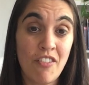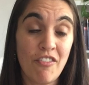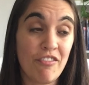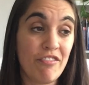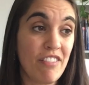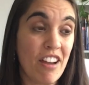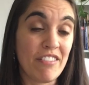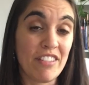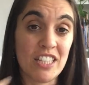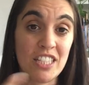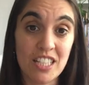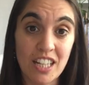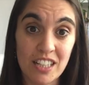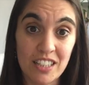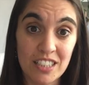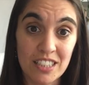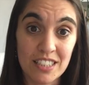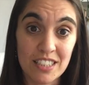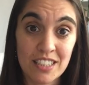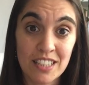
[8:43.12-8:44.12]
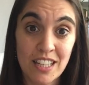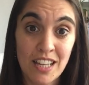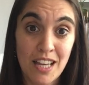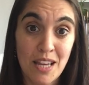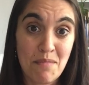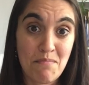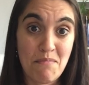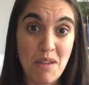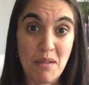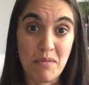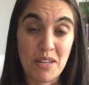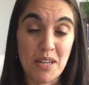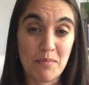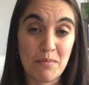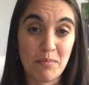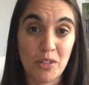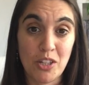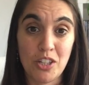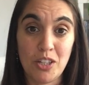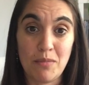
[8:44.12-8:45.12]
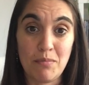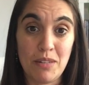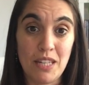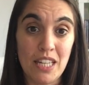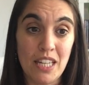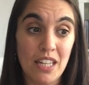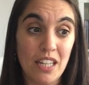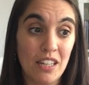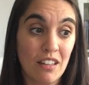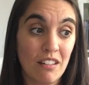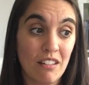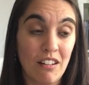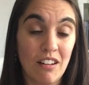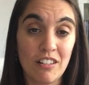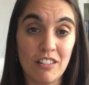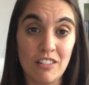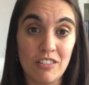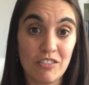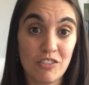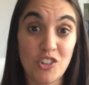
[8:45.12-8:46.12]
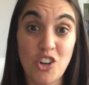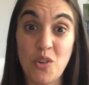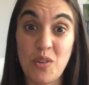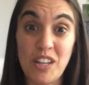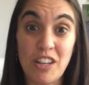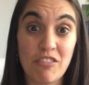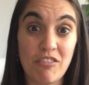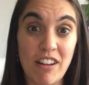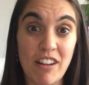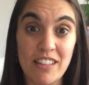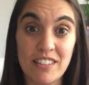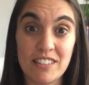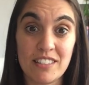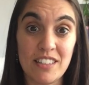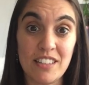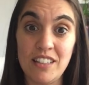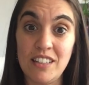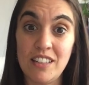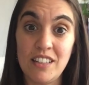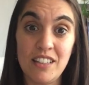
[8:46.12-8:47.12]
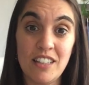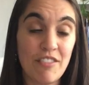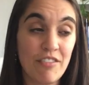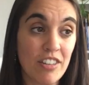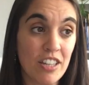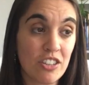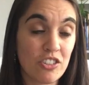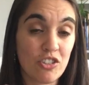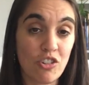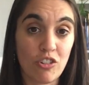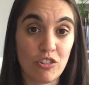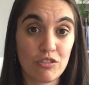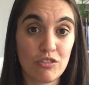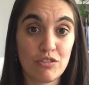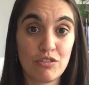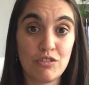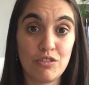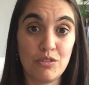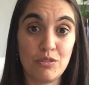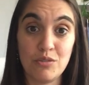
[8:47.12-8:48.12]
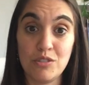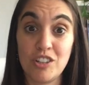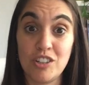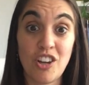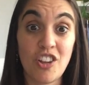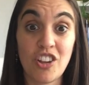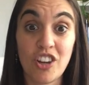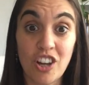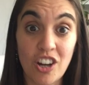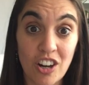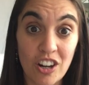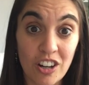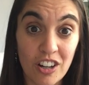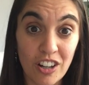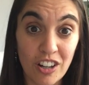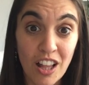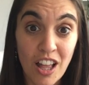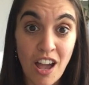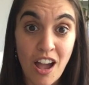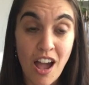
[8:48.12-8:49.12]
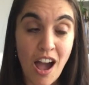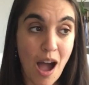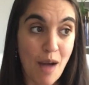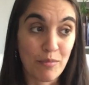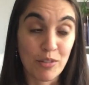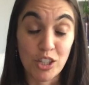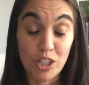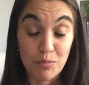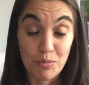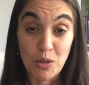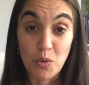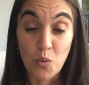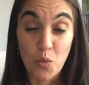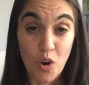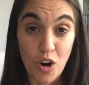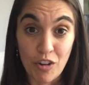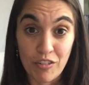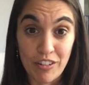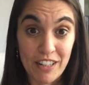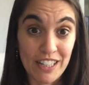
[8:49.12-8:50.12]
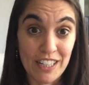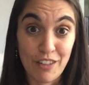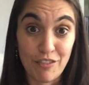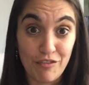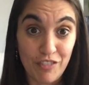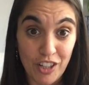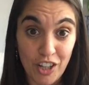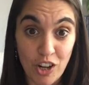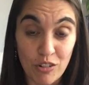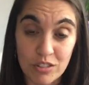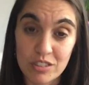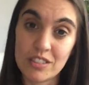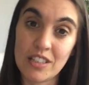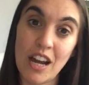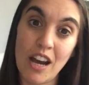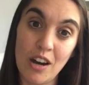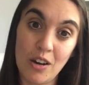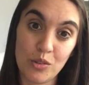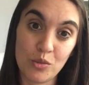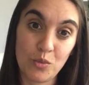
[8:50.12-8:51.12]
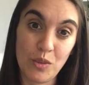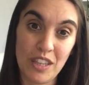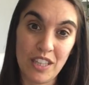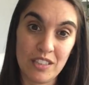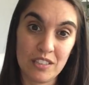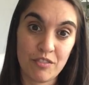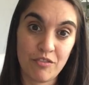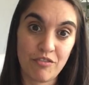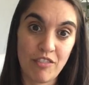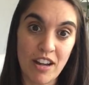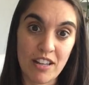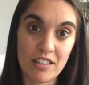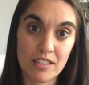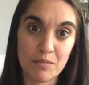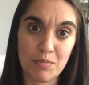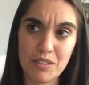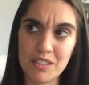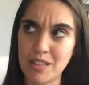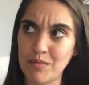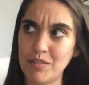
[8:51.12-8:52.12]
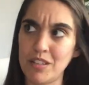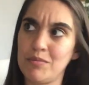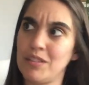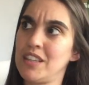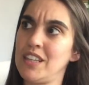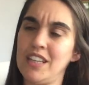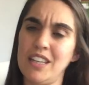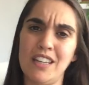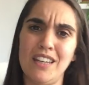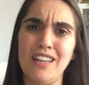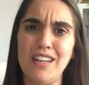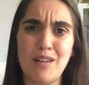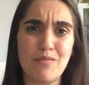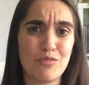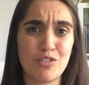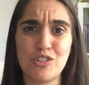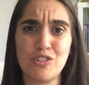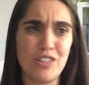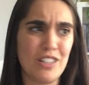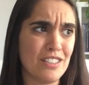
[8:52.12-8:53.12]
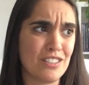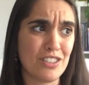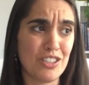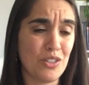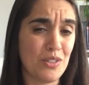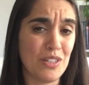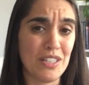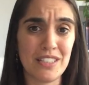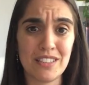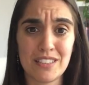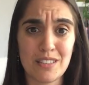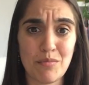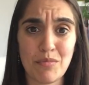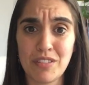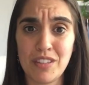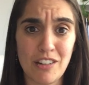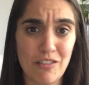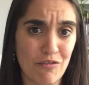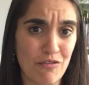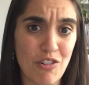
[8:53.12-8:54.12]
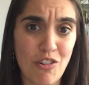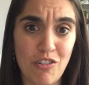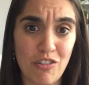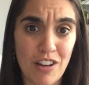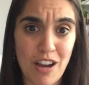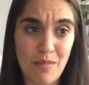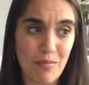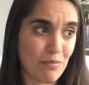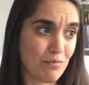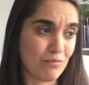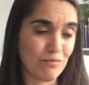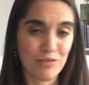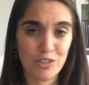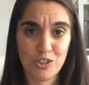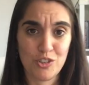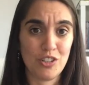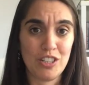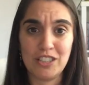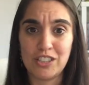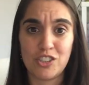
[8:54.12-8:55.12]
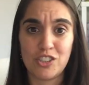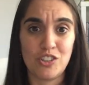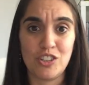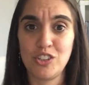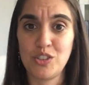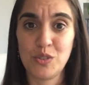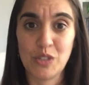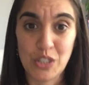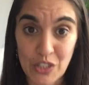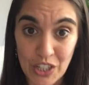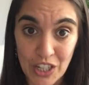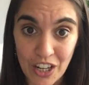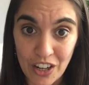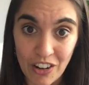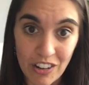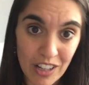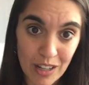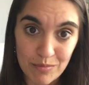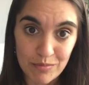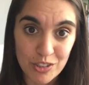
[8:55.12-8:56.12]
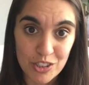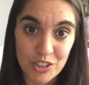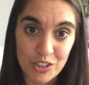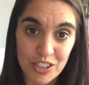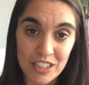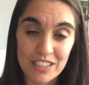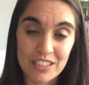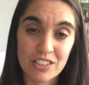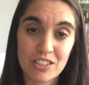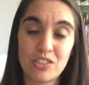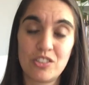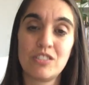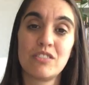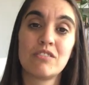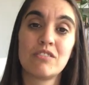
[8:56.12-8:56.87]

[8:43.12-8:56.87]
very jealous, maybe I'm going to be, I don't know, going crazy if he talks to another girl, I'm going to be worrying if he goes out with his friends, because I'm going to be thinking, I'm sure he's doing something wrong, I'm sure he's talking to another girl, I'm sure he's